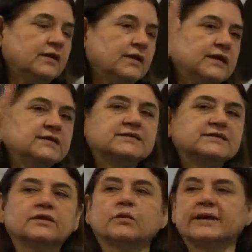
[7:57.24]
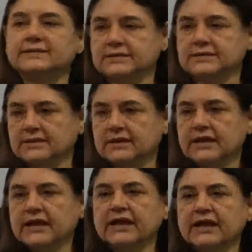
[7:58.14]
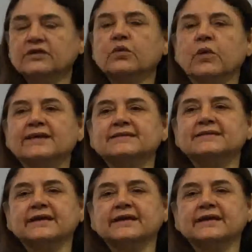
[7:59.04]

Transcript: east and the west. In the west,